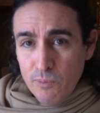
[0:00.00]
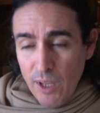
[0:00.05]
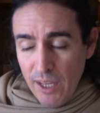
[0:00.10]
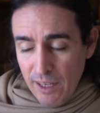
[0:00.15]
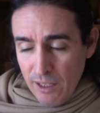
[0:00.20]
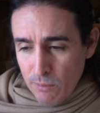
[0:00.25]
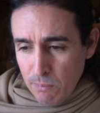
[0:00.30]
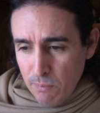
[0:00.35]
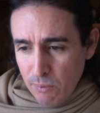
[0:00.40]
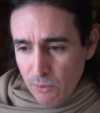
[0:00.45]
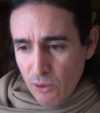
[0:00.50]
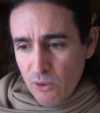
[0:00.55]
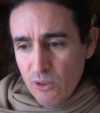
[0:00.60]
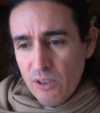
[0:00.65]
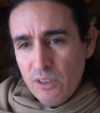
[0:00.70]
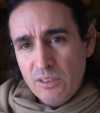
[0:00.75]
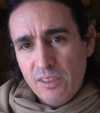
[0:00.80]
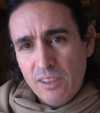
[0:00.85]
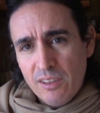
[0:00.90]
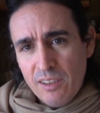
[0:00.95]

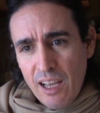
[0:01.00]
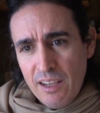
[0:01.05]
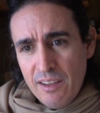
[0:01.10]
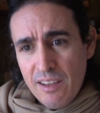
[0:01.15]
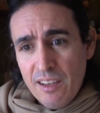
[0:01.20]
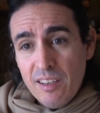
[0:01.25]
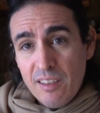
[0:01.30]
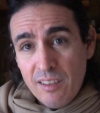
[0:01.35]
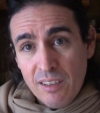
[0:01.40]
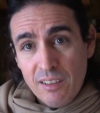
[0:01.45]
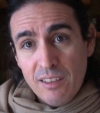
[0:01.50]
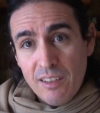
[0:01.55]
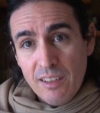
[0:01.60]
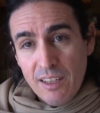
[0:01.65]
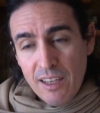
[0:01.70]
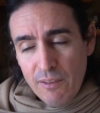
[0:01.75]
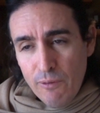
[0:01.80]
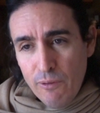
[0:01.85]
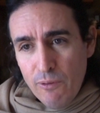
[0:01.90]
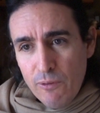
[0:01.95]
explores this
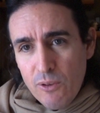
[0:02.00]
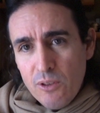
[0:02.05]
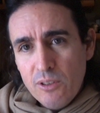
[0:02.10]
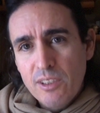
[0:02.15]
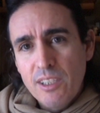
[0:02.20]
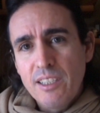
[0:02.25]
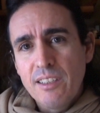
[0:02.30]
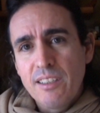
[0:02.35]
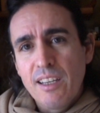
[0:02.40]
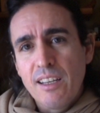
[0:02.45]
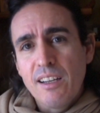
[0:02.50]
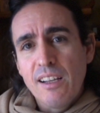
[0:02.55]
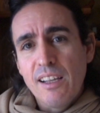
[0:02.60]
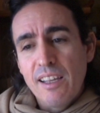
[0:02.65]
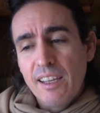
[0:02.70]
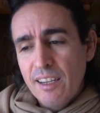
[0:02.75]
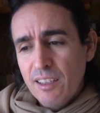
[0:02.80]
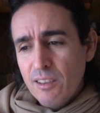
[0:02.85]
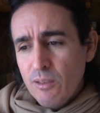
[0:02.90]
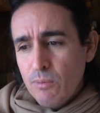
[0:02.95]
in full detail
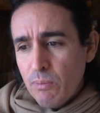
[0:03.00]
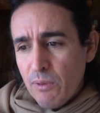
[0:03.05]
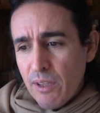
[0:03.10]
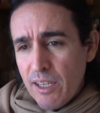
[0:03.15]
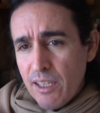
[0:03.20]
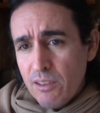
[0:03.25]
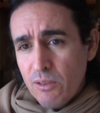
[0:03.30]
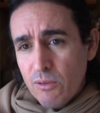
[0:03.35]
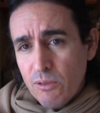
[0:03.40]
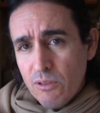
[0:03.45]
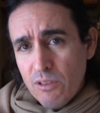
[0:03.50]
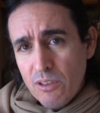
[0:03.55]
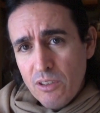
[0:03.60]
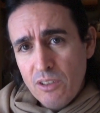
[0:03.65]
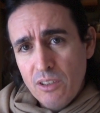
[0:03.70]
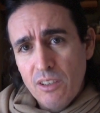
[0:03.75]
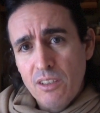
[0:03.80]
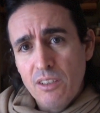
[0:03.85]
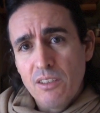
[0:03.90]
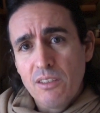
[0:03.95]
and explains who
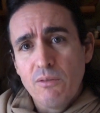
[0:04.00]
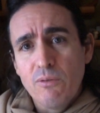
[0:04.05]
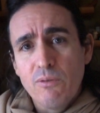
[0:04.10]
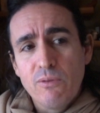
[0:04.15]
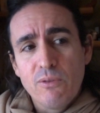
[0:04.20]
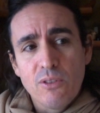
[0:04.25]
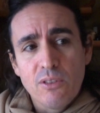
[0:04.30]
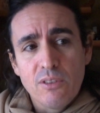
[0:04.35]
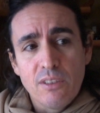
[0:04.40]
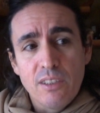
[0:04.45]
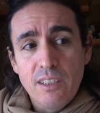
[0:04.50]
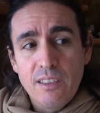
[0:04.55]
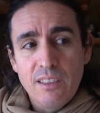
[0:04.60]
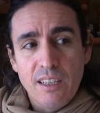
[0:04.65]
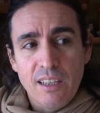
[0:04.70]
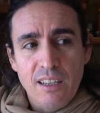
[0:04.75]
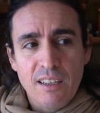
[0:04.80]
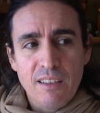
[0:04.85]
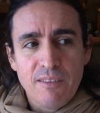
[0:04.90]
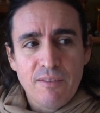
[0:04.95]
Krishna is in full
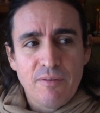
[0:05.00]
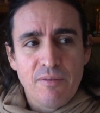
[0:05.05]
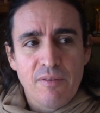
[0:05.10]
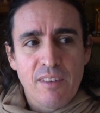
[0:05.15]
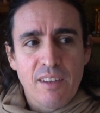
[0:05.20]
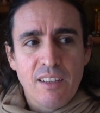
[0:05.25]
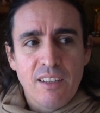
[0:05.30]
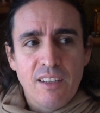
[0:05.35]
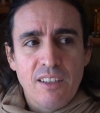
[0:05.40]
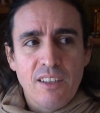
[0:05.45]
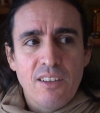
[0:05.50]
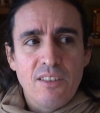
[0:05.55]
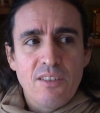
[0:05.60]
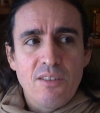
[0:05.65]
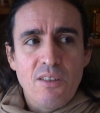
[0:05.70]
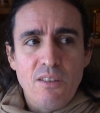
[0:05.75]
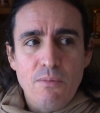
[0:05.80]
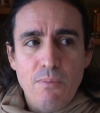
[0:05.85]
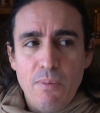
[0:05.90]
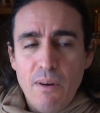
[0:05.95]
detail.
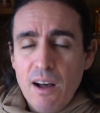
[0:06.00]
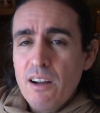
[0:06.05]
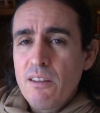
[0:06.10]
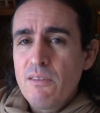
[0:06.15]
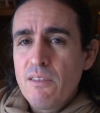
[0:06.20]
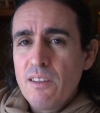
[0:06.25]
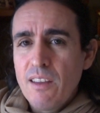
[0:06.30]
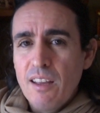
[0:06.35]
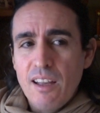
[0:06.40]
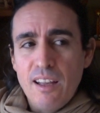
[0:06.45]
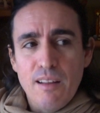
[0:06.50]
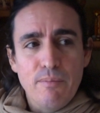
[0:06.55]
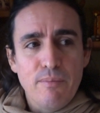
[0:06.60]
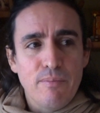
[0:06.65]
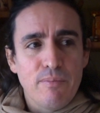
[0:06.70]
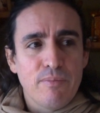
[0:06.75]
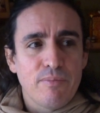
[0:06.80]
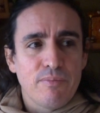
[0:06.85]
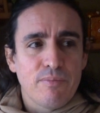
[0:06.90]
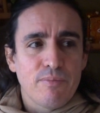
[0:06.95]
So the Bhagavatam
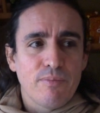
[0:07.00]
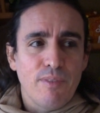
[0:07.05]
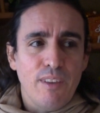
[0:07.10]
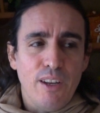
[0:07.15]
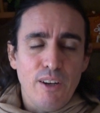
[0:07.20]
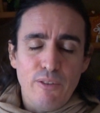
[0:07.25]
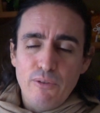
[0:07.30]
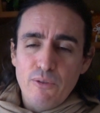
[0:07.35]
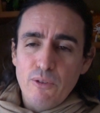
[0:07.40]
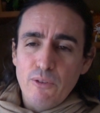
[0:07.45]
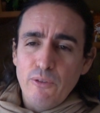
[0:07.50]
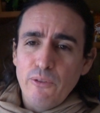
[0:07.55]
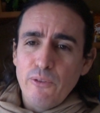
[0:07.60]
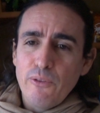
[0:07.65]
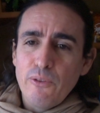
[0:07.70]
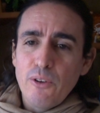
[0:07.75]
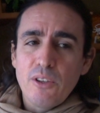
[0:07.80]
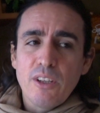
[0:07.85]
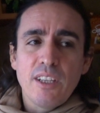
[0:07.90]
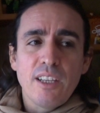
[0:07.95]
therefore
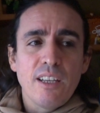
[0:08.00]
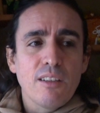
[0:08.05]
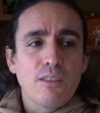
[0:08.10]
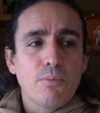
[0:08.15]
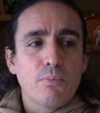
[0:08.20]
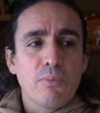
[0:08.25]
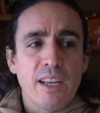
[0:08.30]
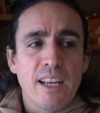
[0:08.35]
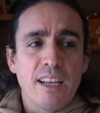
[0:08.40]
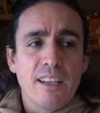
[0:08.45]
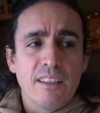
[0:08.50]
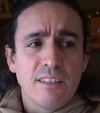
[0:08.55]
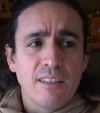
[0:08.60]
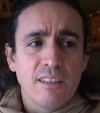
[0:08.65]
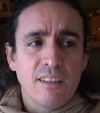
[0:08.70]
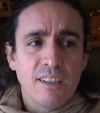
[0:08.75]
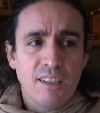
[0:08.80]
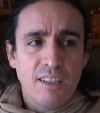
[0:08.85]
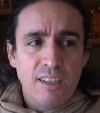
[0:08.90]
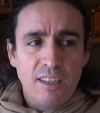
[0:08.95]
fully
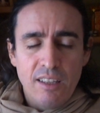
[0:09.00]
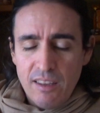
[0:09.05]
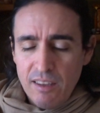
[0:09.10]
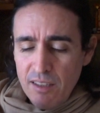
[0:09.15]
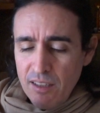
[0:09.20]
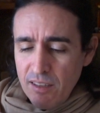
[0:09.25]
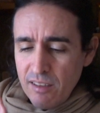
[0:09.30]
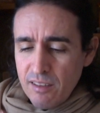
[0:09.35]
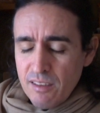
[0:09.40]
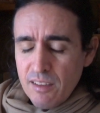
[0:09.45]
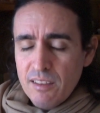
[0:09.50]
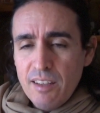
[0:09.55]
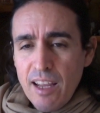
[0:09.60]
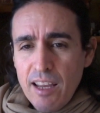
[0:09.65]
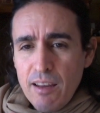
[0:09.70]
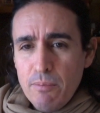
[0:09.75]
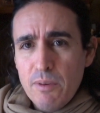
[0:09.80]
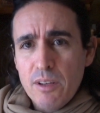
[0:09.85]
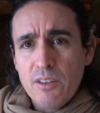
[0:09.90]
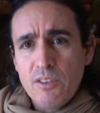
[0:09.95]
explains this
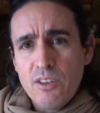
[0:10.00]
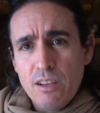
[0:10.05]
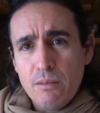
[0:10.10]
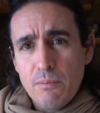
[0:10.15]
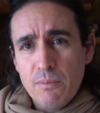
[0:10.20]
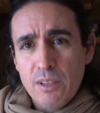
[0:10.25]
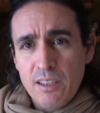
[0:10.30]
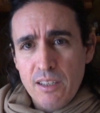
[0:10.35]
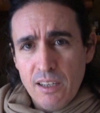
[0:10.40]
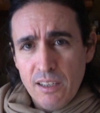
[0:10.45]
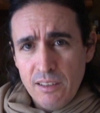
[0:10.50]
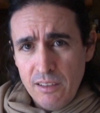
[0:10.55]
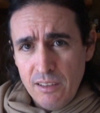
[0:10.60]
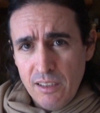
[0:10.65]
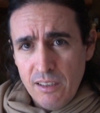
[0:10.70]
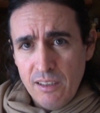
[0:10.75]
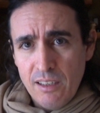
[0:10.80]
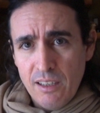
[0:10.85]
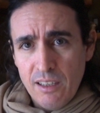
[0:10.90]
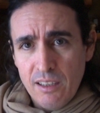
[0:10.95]
statement,
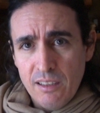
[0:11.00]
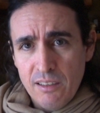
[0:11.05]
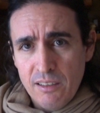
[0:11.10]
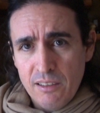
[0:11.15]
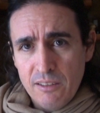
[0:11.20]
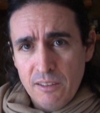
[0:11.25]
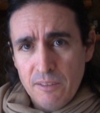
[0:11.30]
Janmadhyasyata.